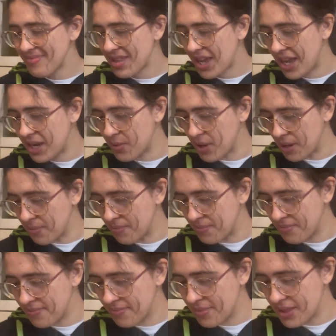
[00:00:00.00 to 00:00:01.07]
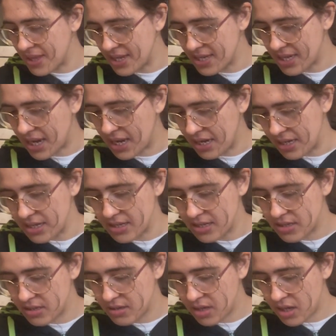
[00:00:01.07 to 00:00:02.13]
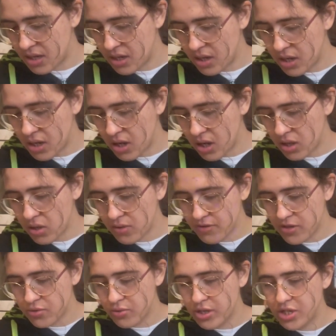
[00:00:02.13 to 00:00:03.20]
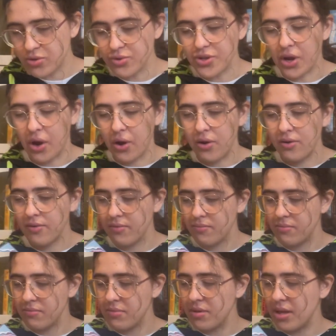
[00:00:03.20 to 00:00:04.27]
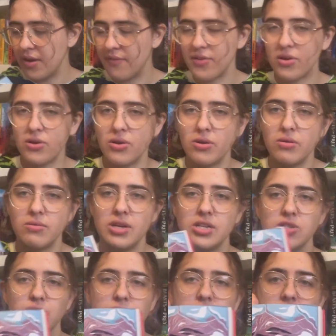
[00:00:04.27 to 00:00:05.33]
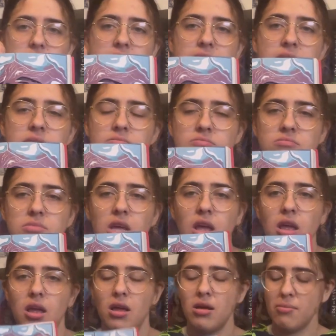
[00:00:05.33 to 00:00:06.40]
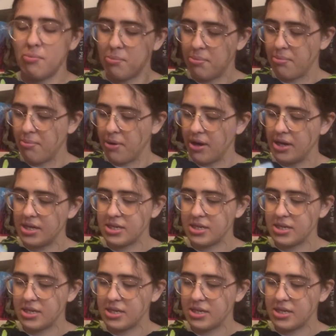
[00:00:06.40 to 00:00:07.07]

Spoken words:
Anyway, this has a lot of stories you'll know if you enjoy Disney, but